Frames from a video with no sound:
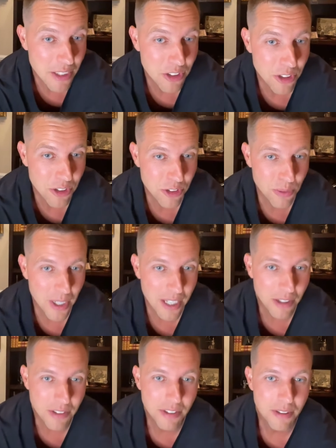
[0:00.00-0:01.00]
turns
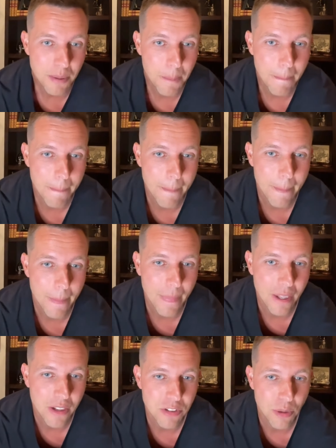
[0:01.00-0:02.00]
around,
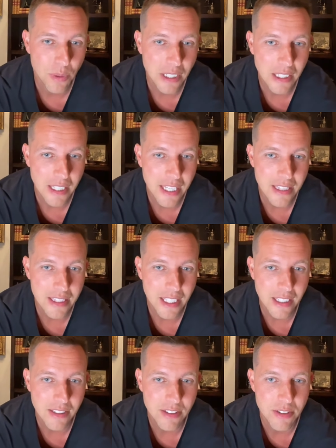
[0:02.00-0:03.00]
so we can get
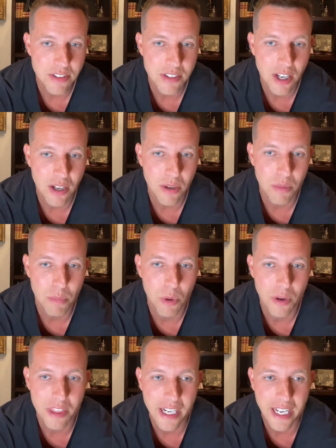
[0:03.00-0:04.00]
things to sell
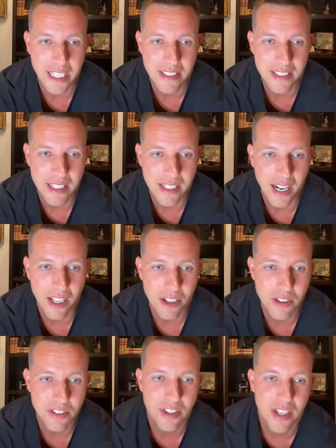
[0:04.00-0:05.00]
more than
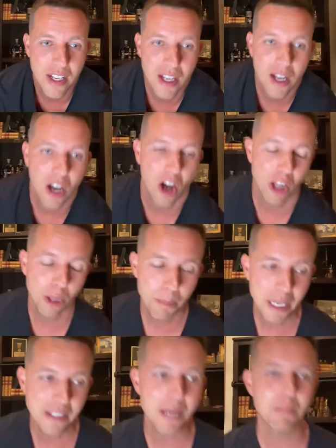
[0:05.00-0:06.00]
$18. All
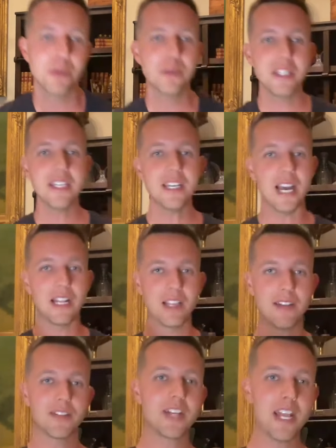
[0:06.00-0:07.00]
about that booty. I
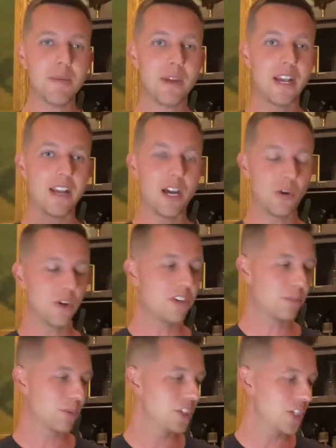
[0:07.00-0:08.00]
love your name and I always
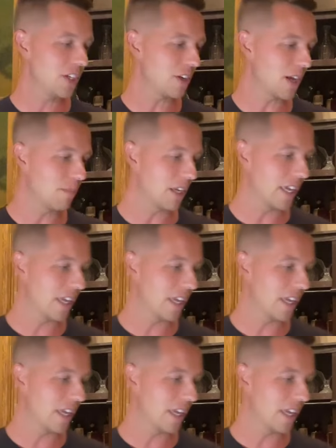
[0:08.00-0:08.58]
appreciate you coming